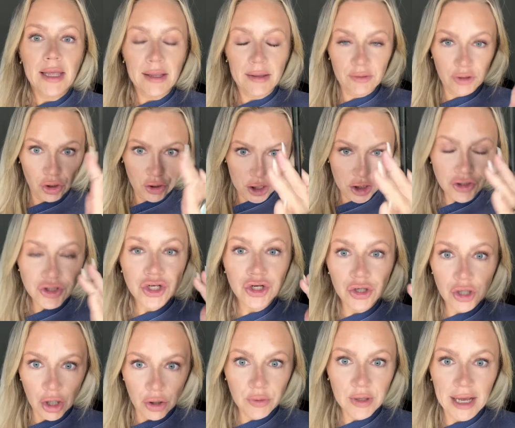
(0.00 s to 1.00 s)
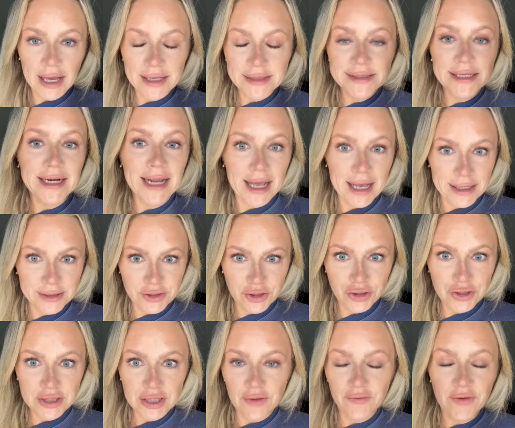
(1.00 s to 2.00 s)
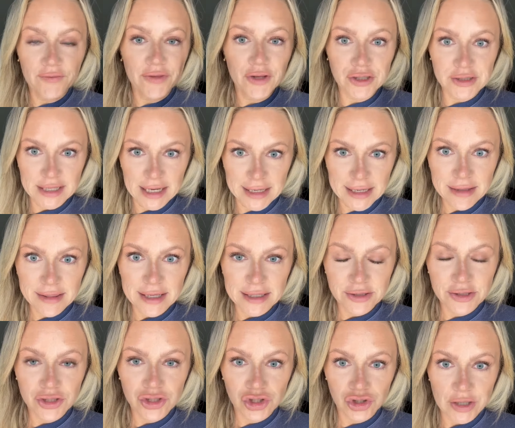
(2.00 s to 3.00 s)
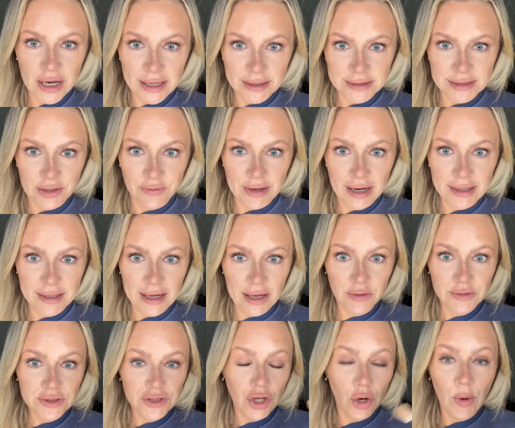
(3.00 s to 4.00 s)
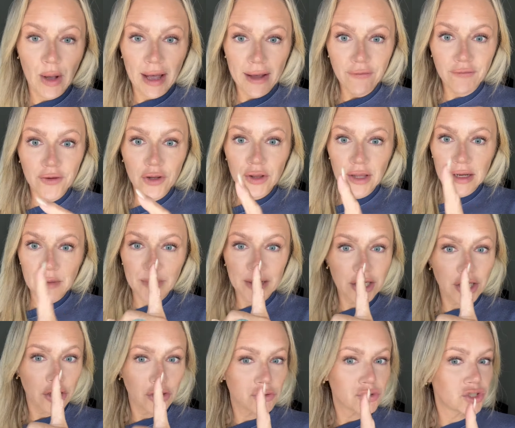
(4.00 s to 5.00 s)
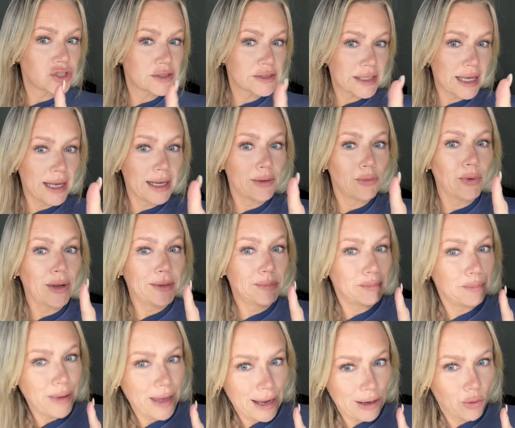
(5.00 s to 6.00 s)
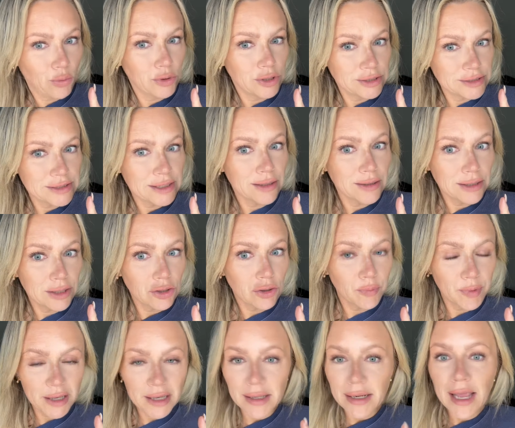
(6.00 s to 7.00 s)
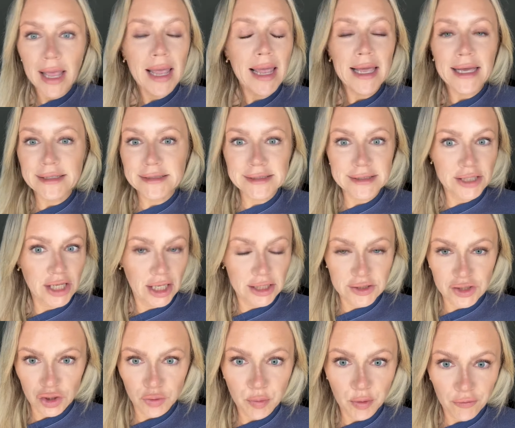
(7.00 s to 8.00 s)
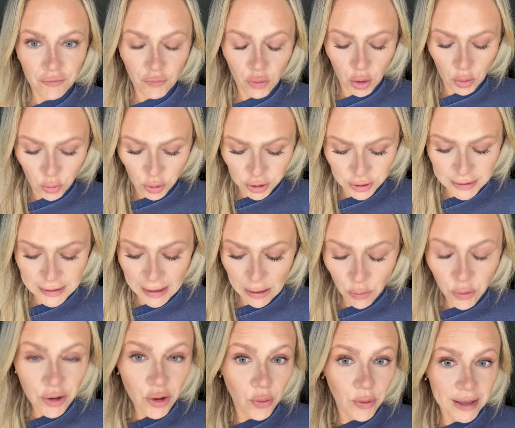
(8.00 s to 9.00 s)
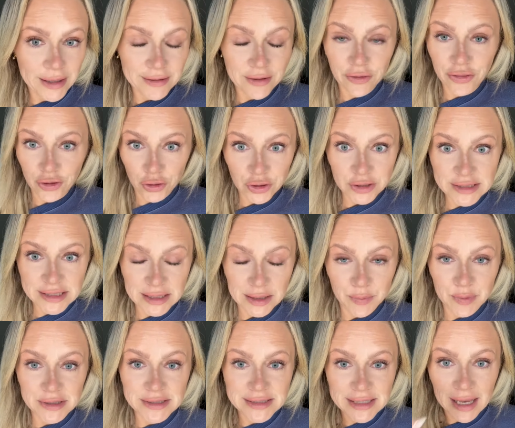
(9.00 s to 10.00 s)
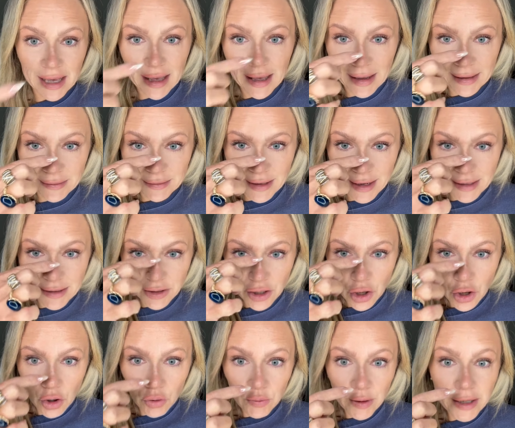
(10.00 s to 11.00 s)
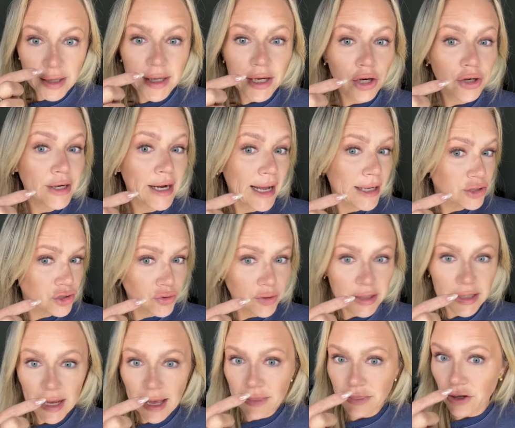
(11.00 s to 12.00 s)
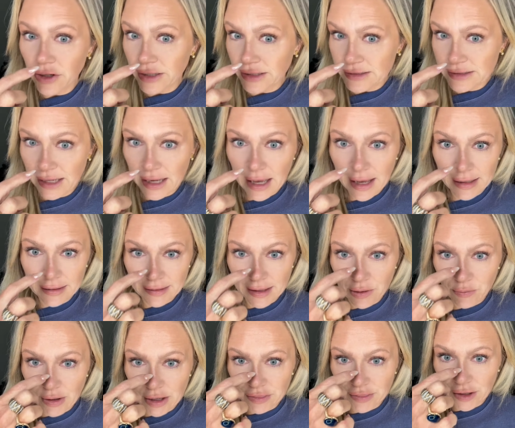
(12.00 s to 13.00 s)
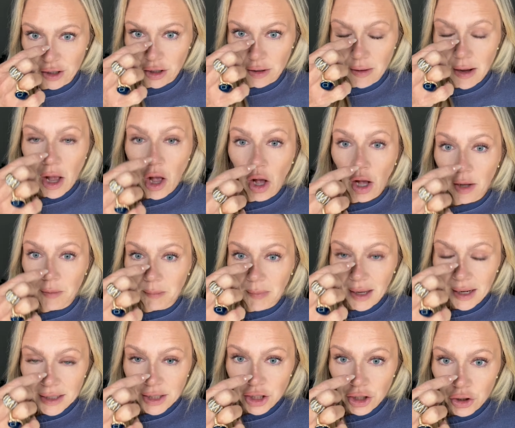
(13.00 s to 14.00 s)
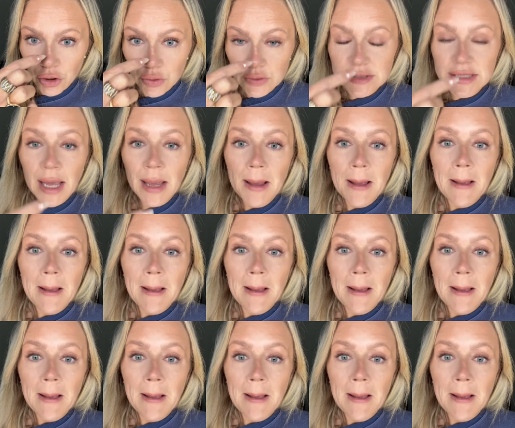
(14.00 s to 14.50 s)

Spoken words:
look into your own eyes and ask yourself if there's anything distracting right now. So I feel like my nose just kind of went backwards a little bit. It's not super forward. Now the third tip is to highlight right here. Naturally, there is a highlight right there on my nose